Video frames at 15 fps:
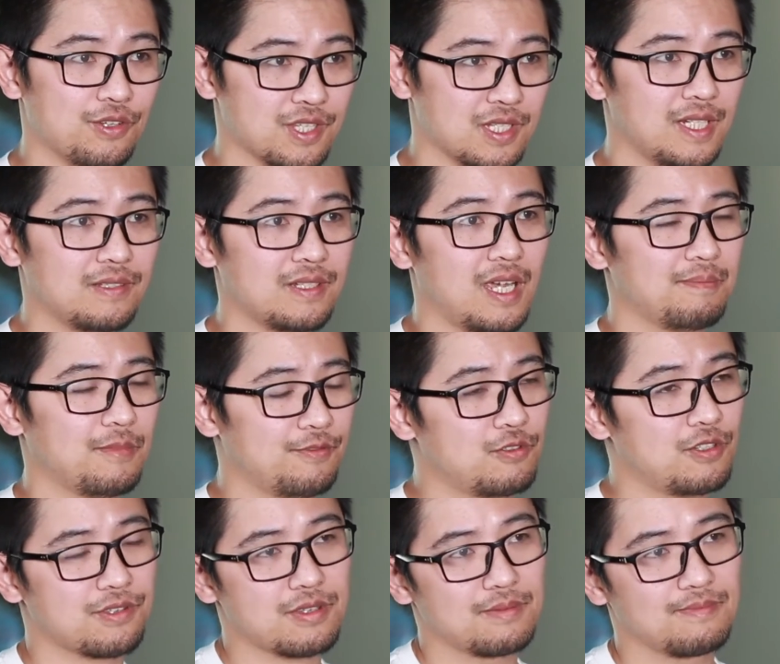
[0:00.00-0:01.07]
course, 10 times, of
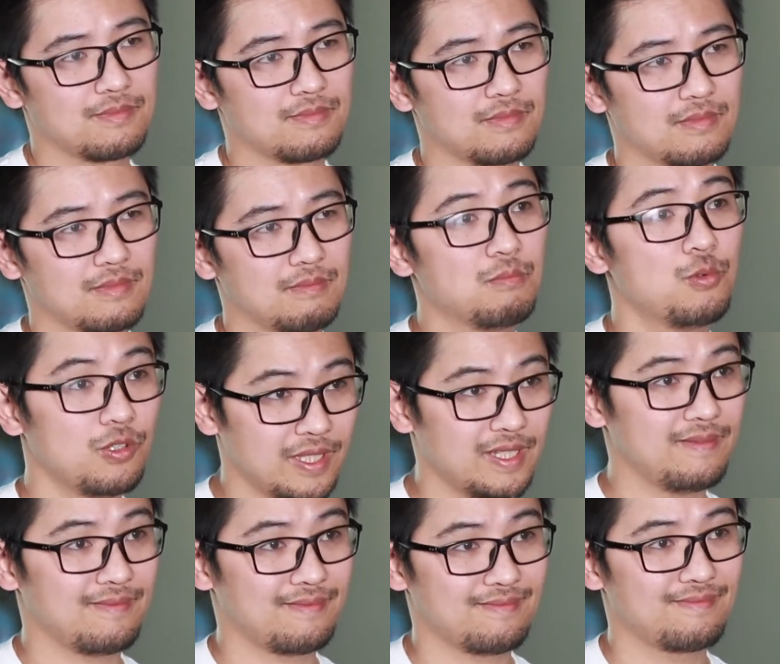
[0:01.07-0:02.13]
course. More than.